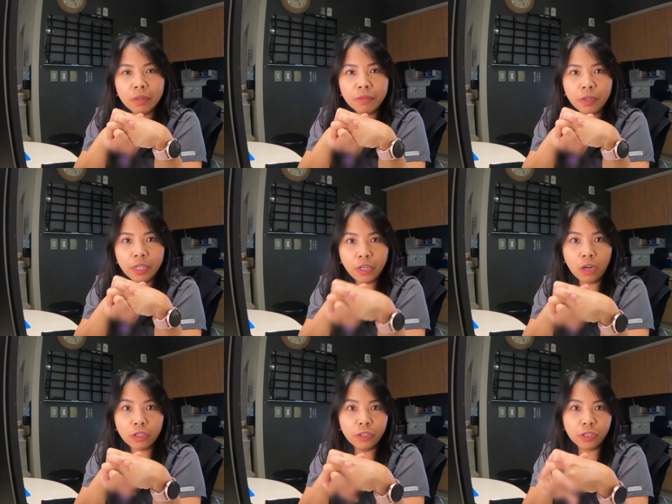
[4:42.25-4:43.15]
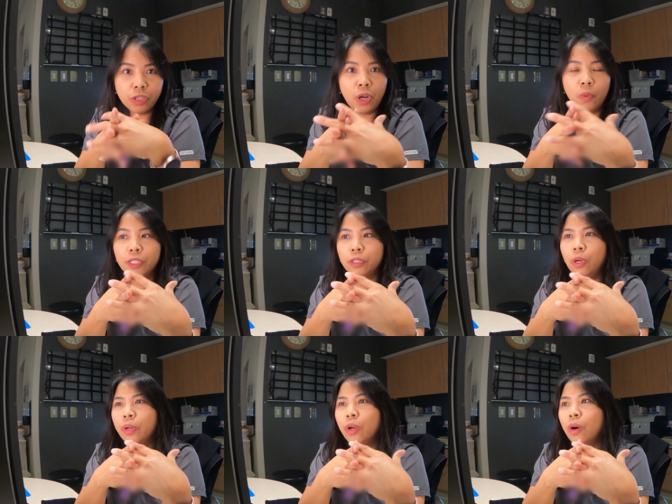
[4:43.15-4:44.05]
for the doctor to know what's
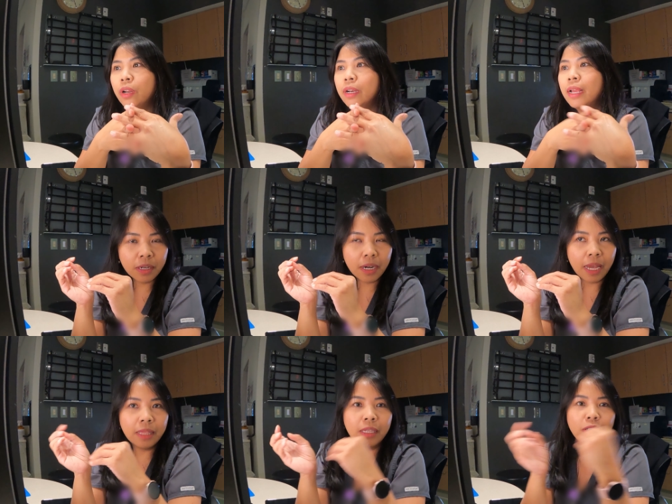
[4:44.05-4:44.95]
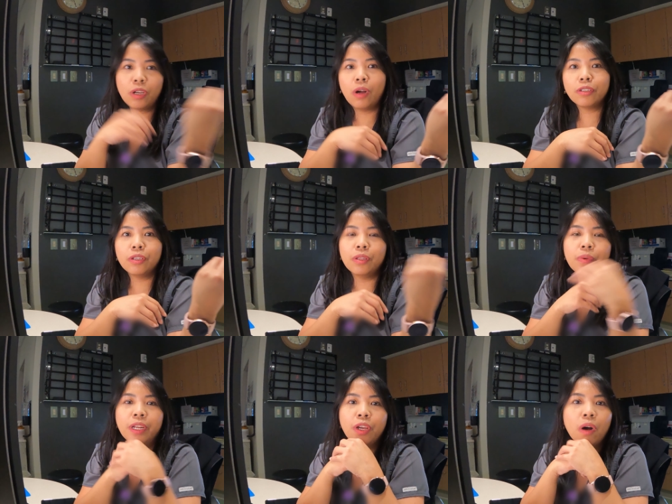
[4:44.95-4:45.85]
going on, and then talk to the
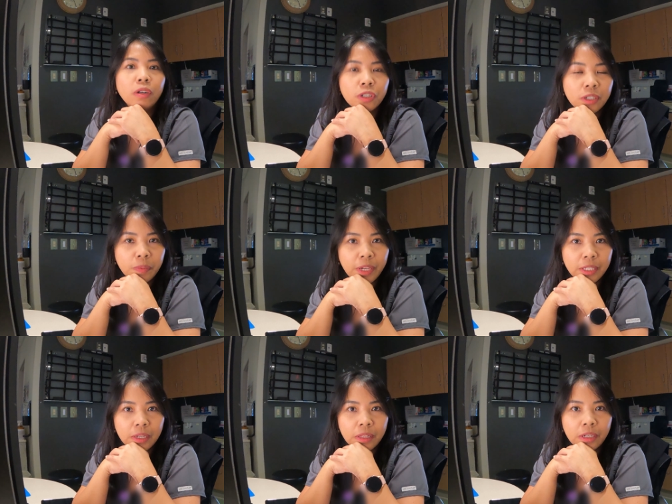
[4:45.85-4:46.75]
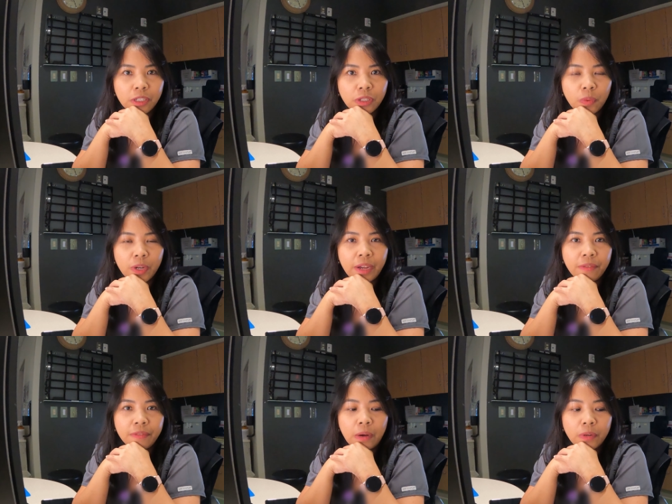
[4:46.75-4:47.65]
radiologist basically as to what I
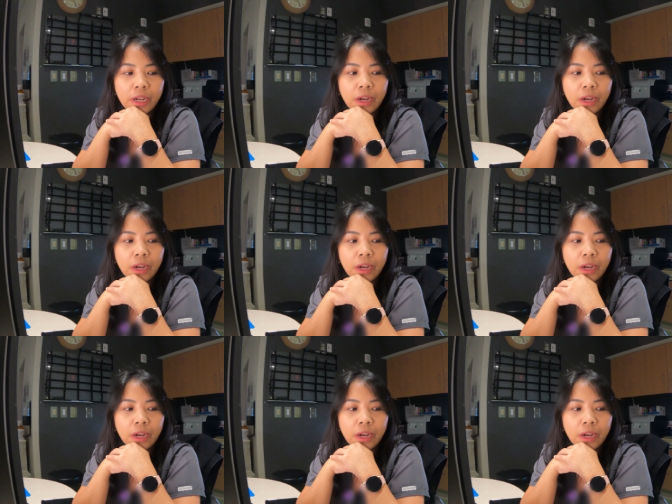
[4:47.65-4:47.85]
found